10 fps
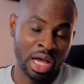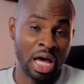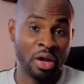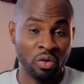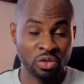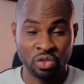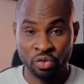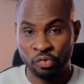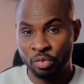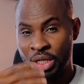and
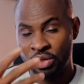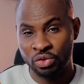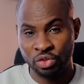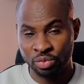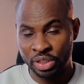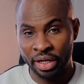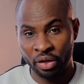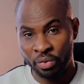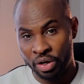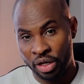also for my YouTube
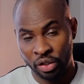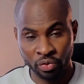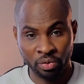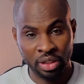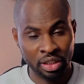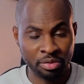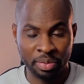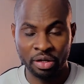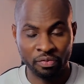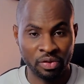channel where I do a little
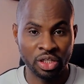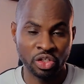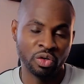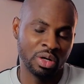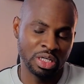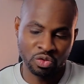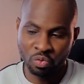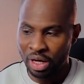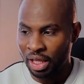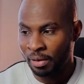bit of video as
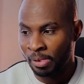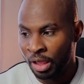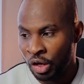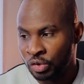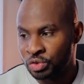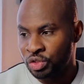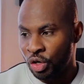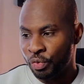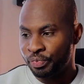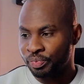well.
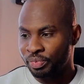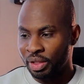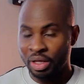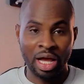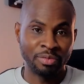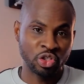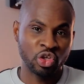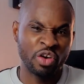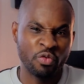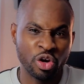So I'm just
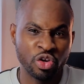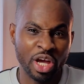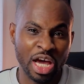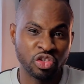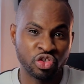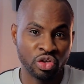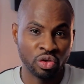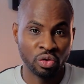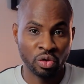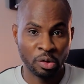going to run you guys
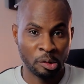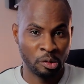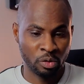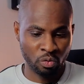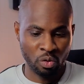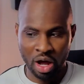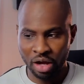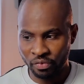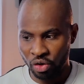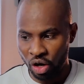through what
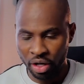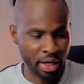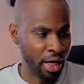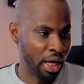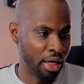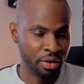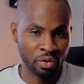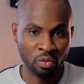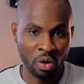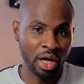I've got and
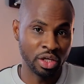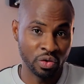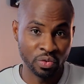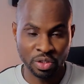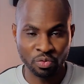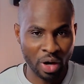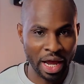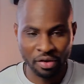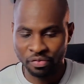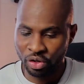what I use and
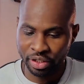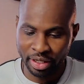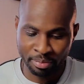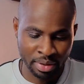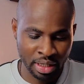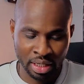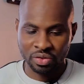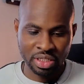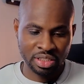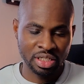why I've got them. So
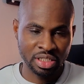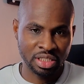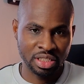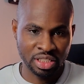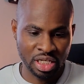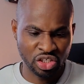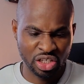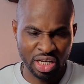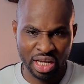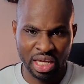this is
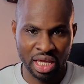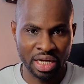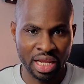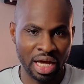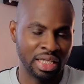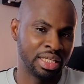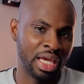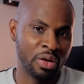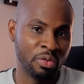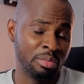essentially the kit that I
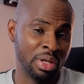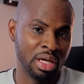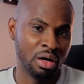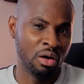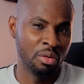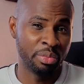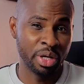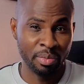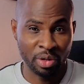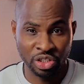take with me on
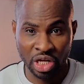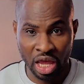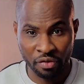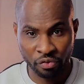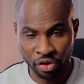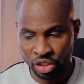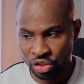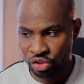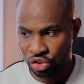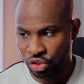pretty much every
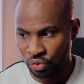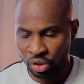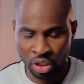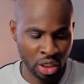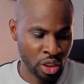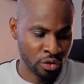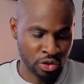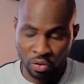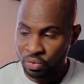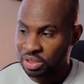shoot.
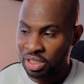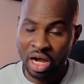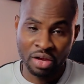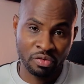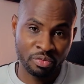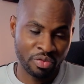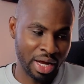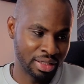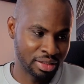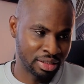So starting from
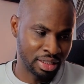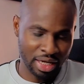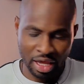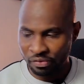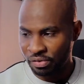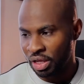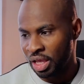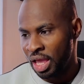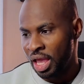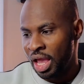right to left,
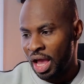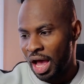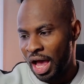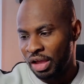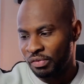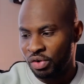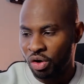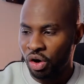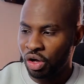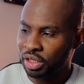I have
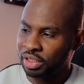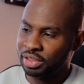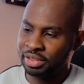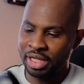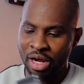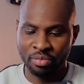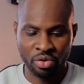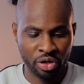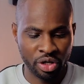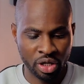got the
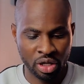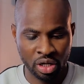Tamron